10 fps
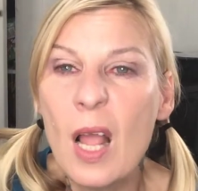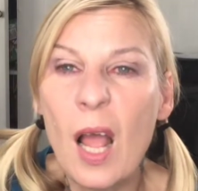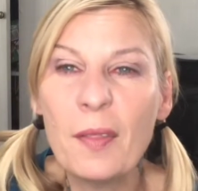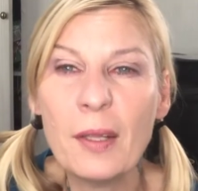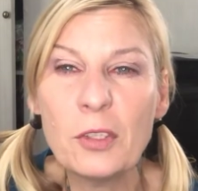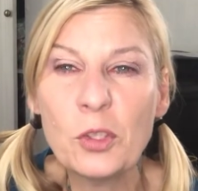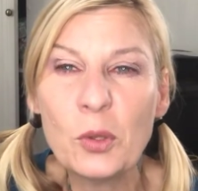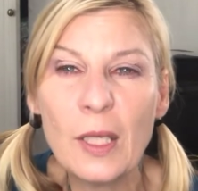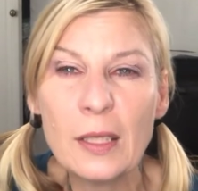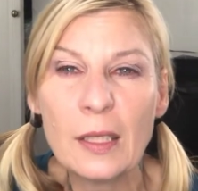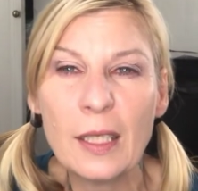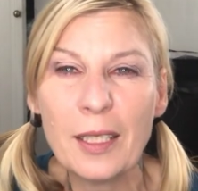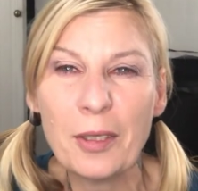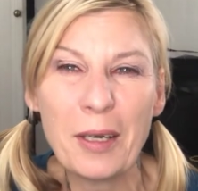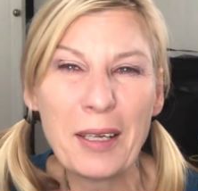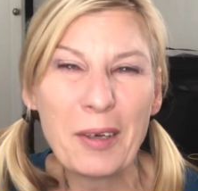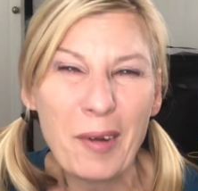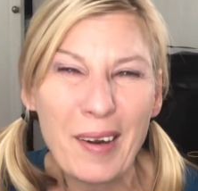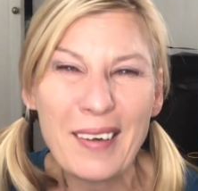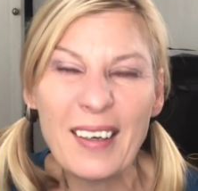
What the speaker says: and then 2 days later you're like, you know what,